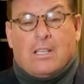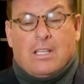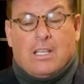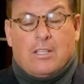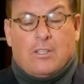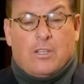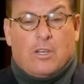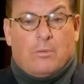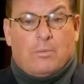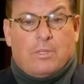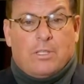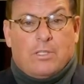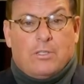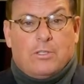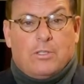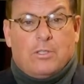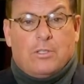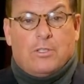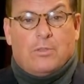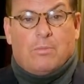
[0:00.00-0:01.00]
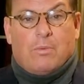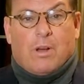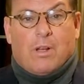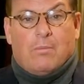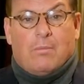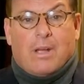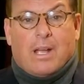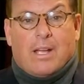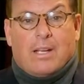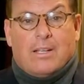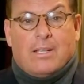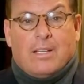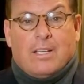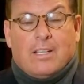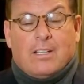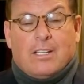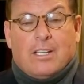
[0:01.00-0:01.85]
had the Ethiopian Jews brought back.